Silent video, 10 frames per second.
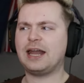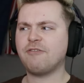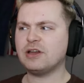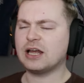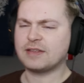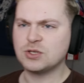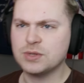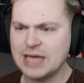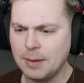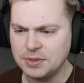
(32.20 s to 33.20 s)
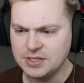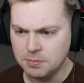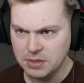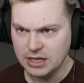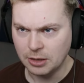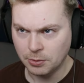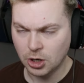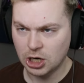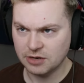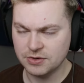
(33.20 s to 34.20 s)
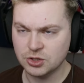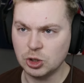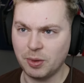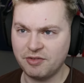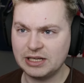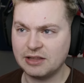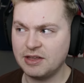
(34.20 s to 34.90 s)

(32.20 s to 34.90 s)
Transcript: And I feel like that's what's happened to me in regard to this group. I feel like